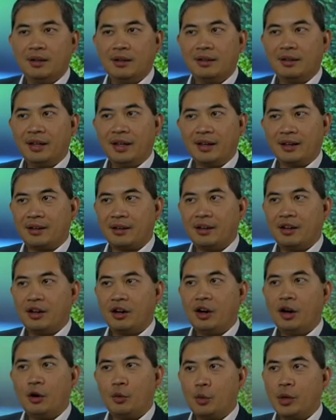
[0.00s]
like
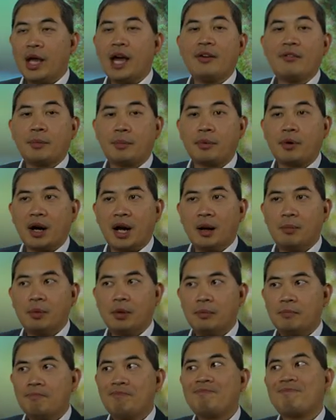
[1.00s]
oh we have a
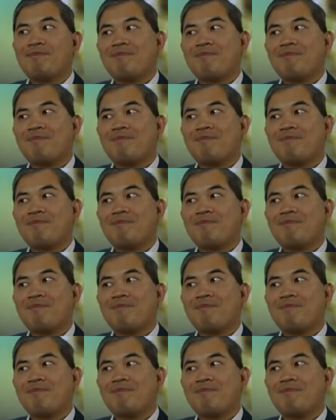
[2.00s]
problem